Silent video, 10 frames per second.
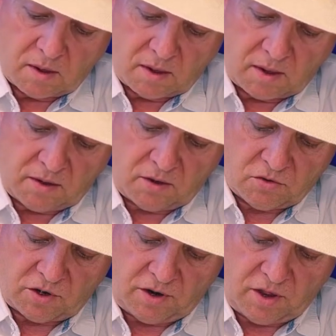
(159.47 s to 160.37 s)
And
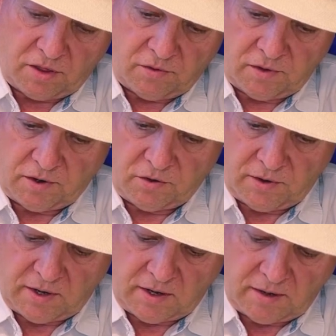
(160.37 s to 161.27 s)
there's another
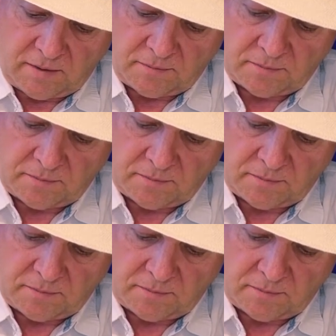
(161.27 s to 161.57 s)
ingredient